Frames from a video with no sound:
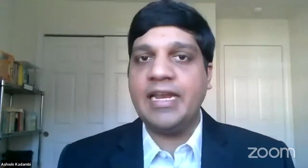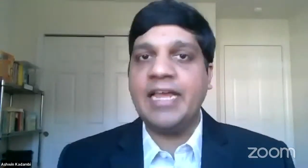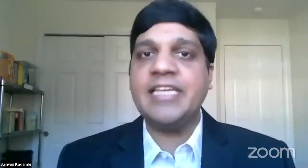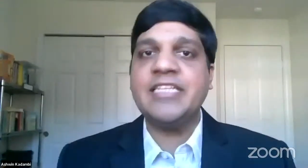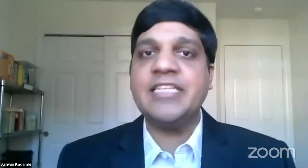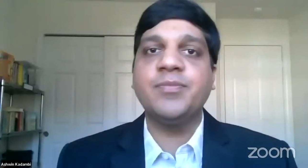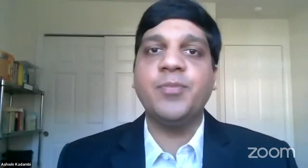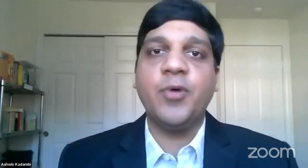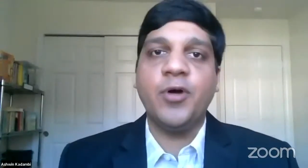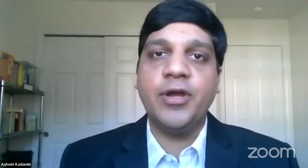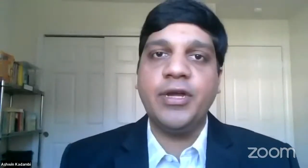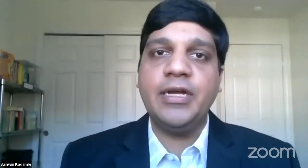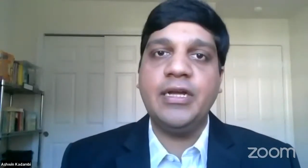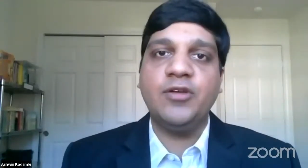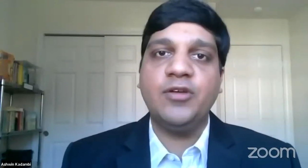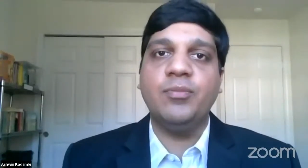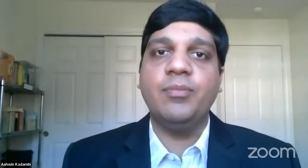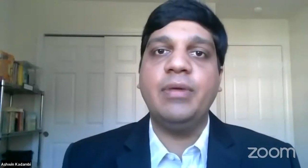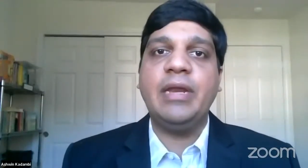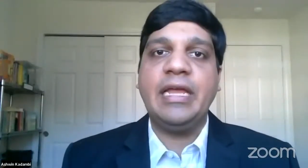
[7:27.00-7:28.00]
nice point
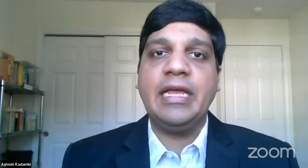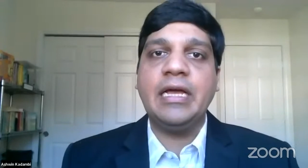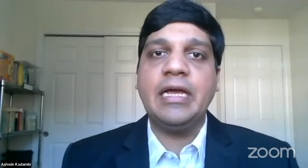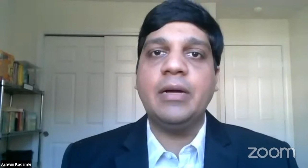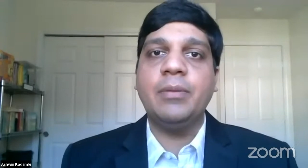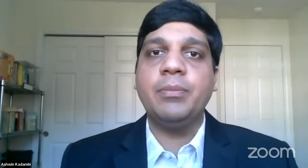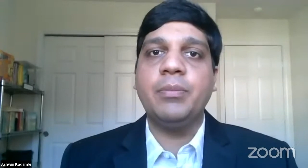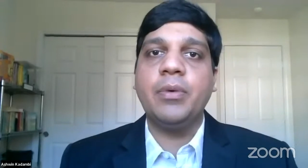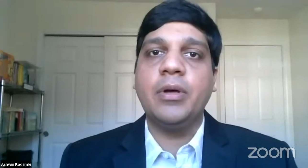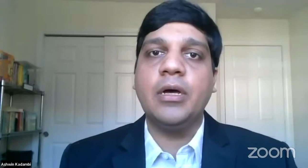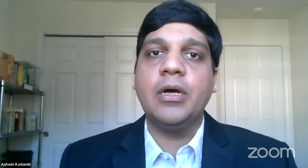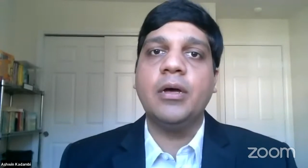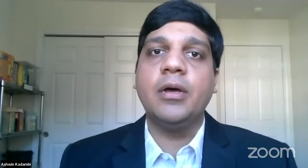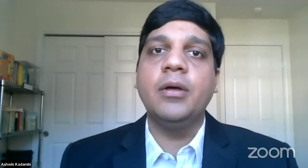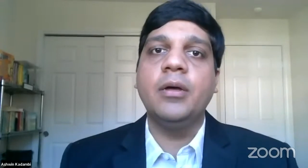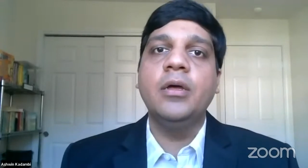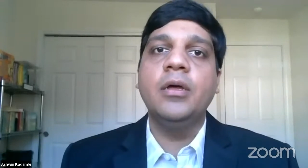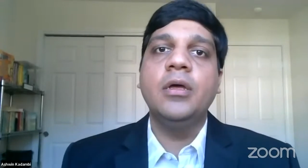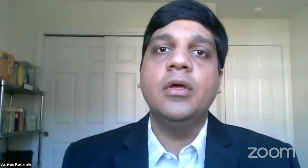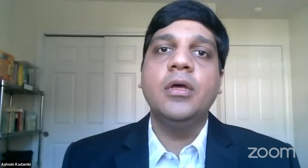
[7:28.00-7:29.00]
you bring up,
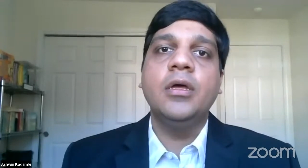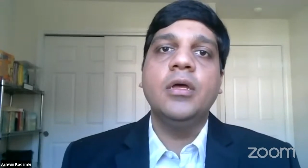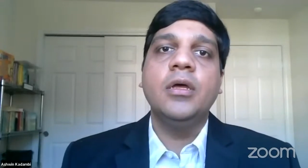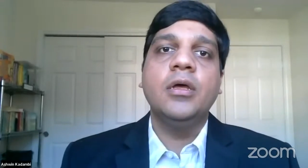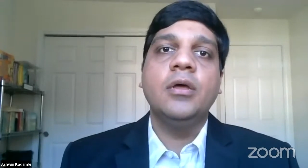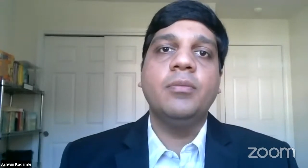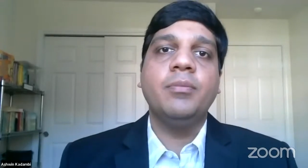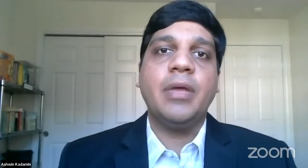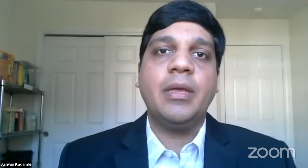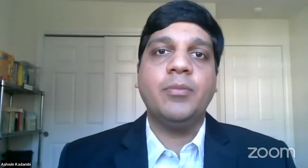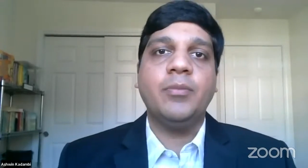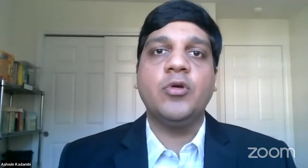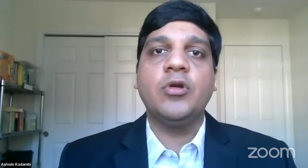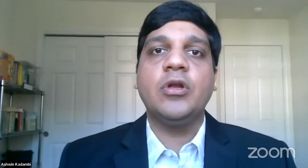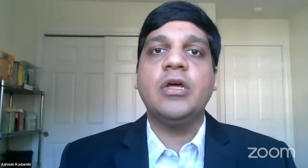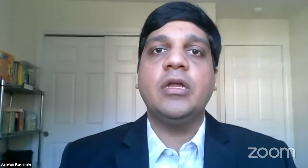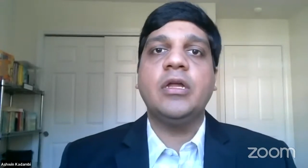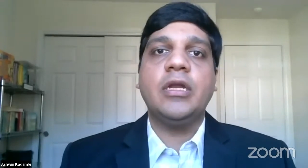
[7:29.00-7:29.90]
Maimuna,